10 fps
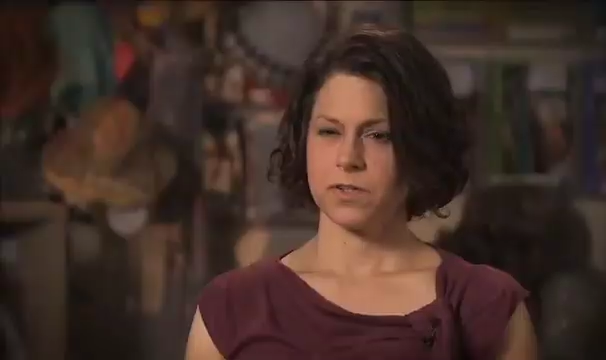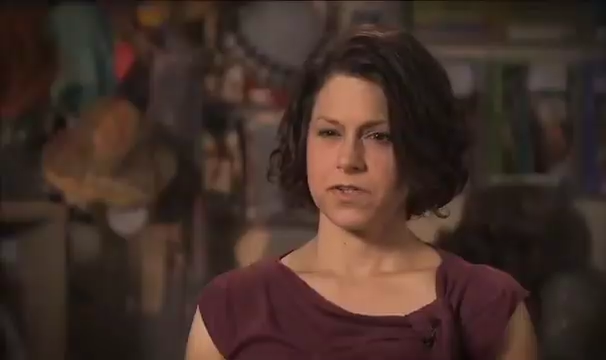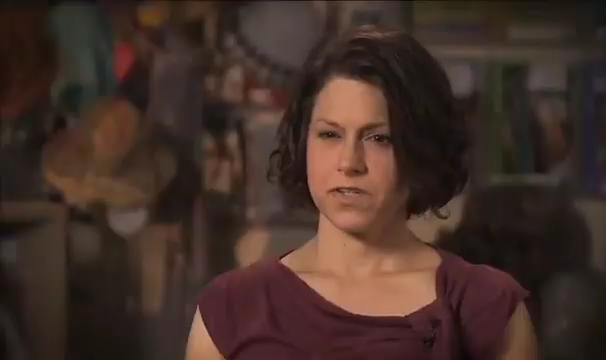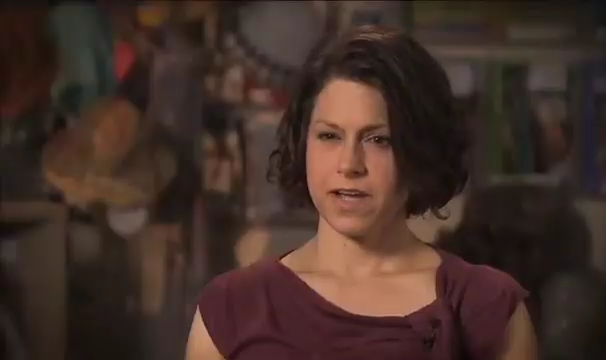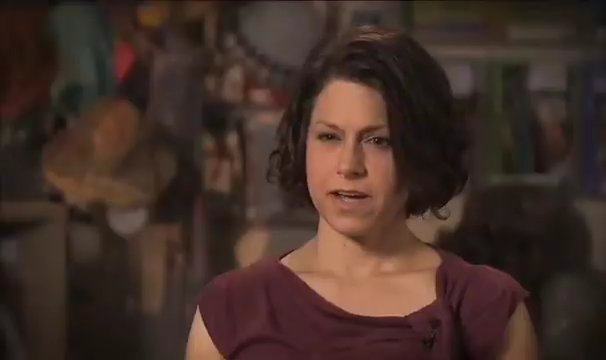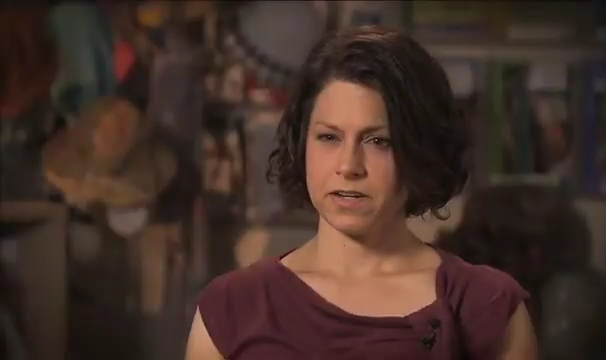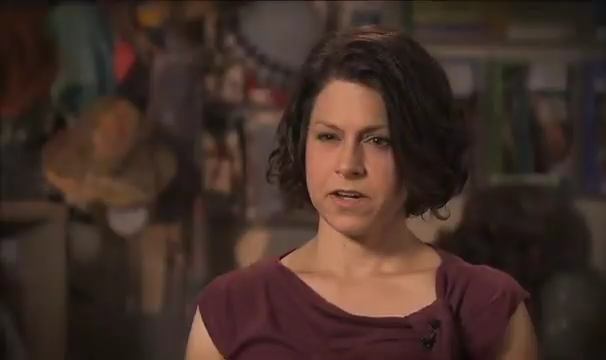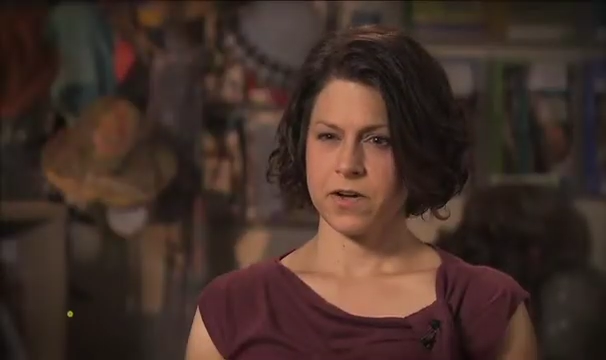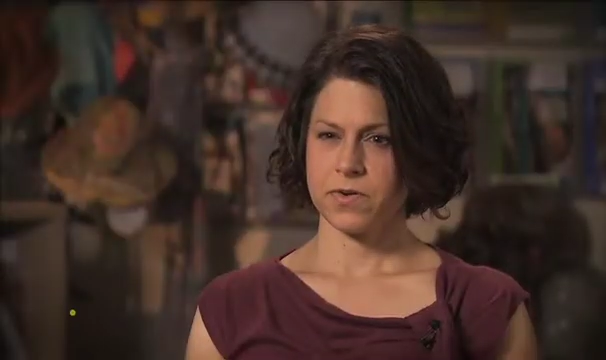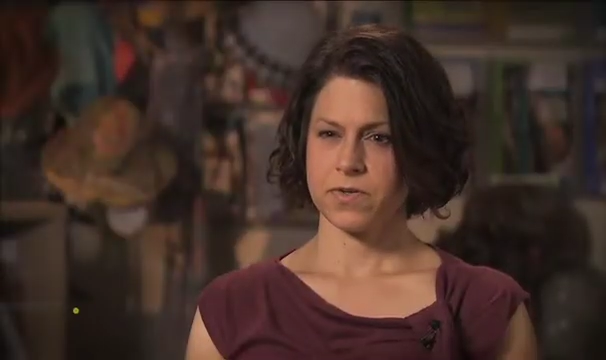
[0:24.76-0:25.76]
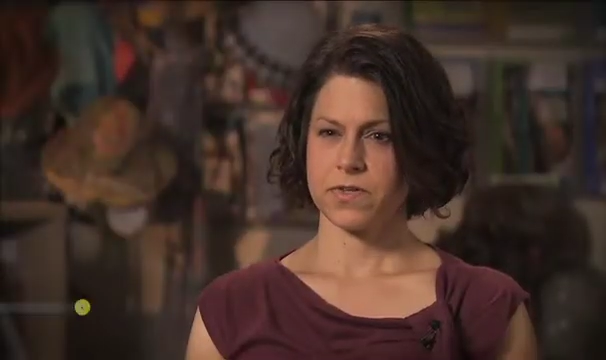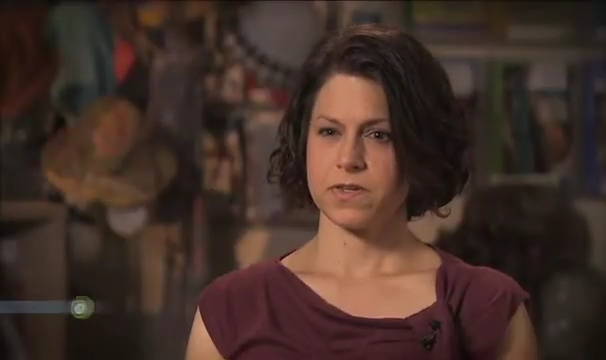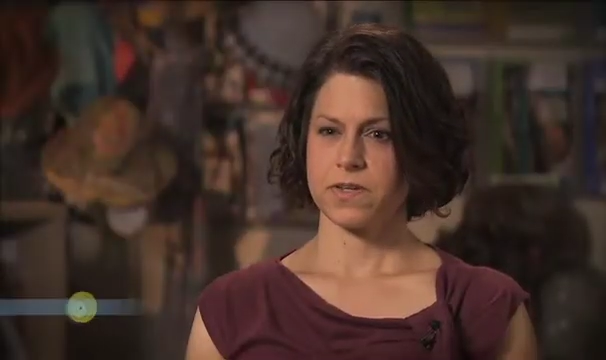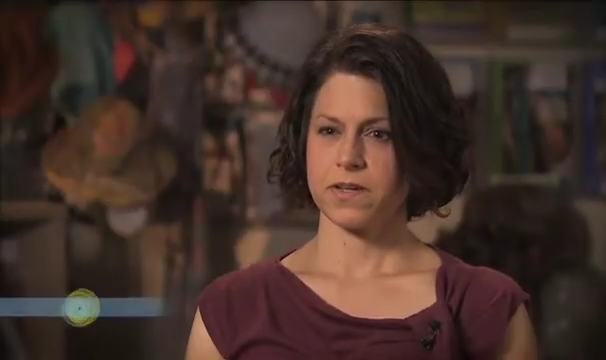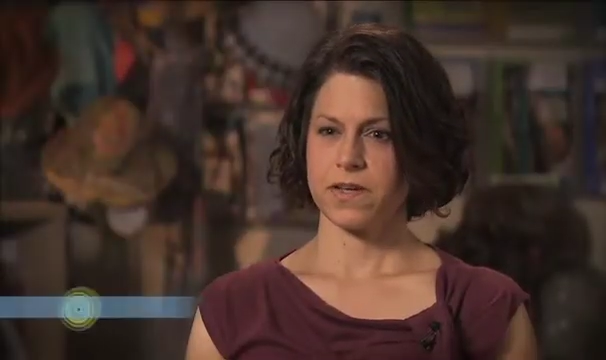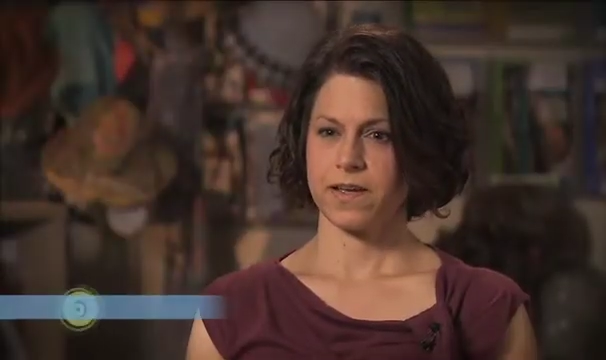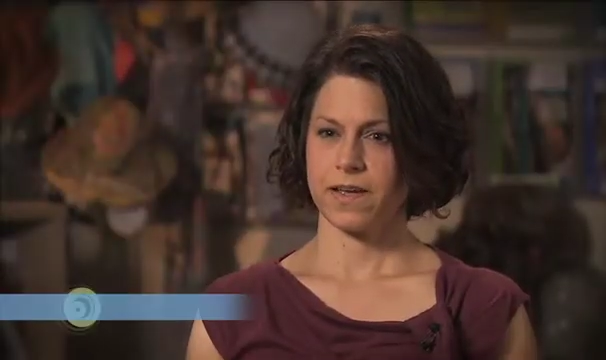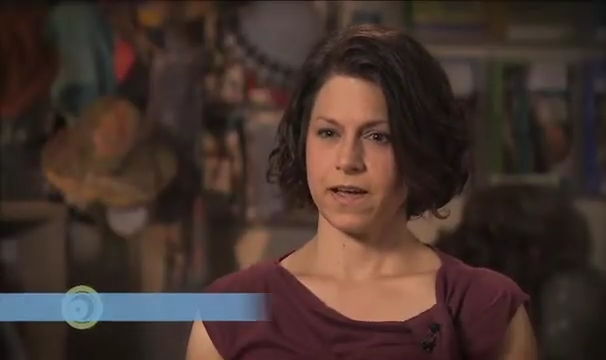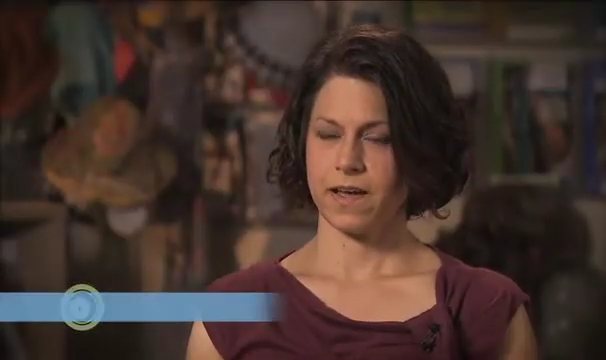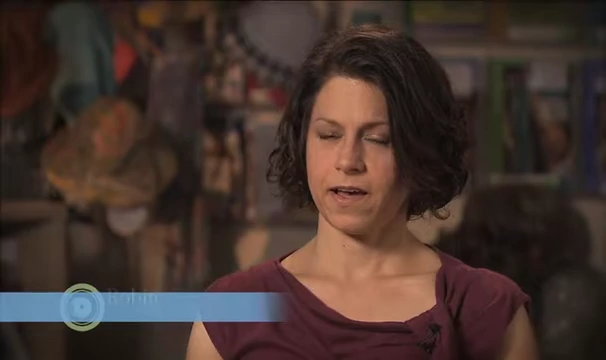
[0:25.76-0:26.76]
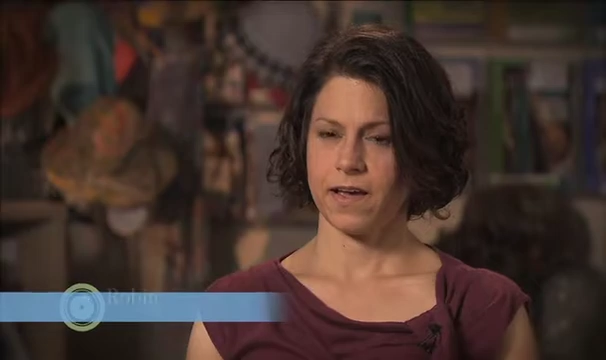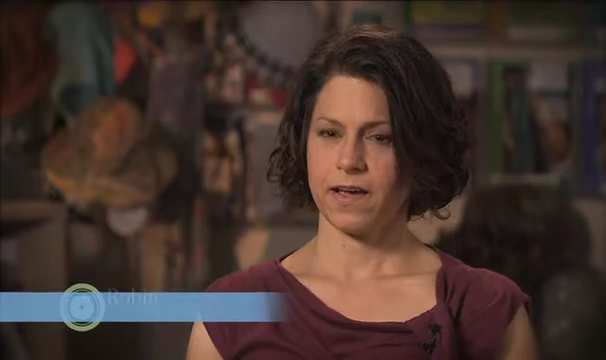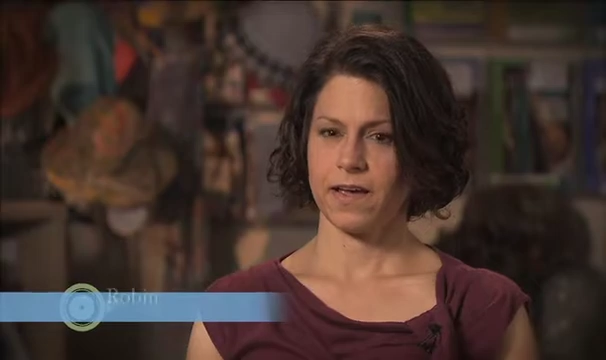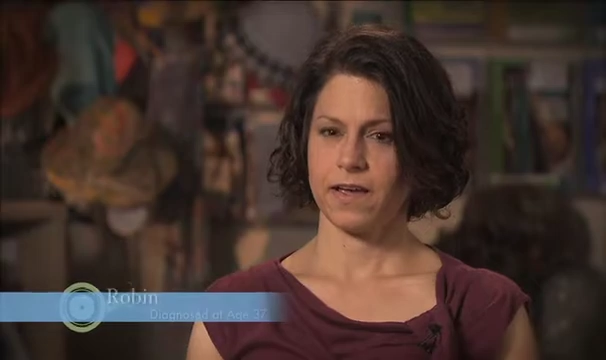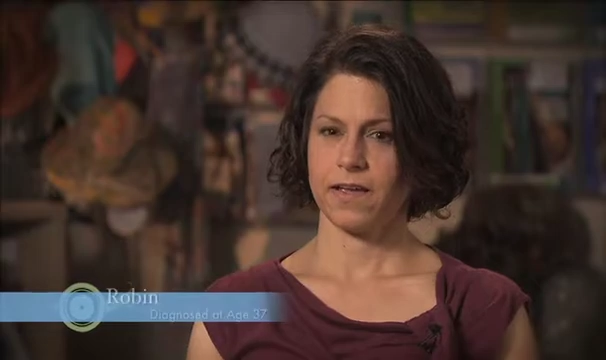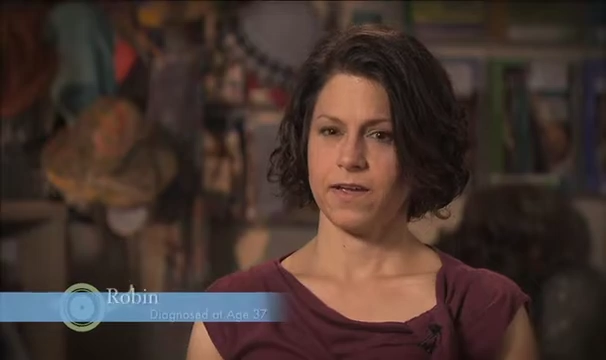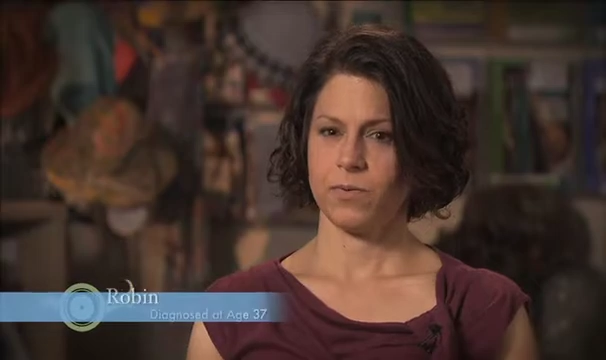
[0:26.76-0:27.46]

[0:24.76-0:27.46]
first diagnosed, I